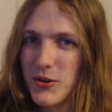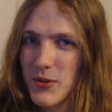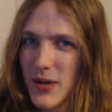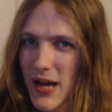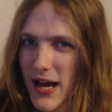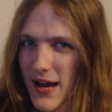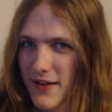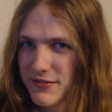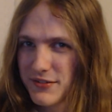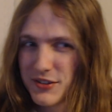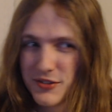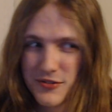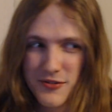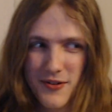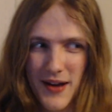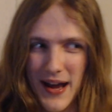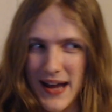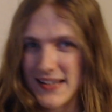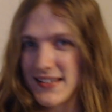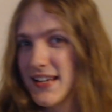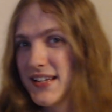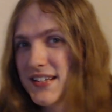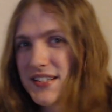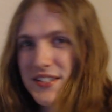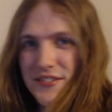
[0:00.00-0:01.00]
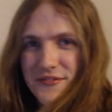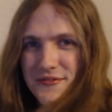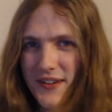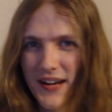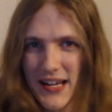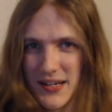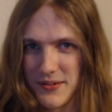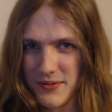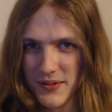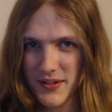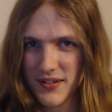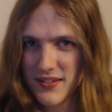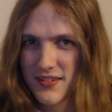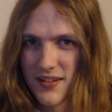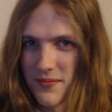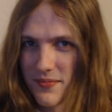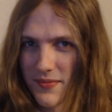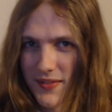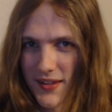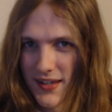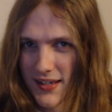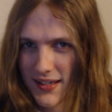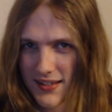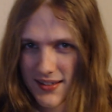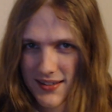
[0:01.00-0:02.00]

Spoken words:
have to identify with something.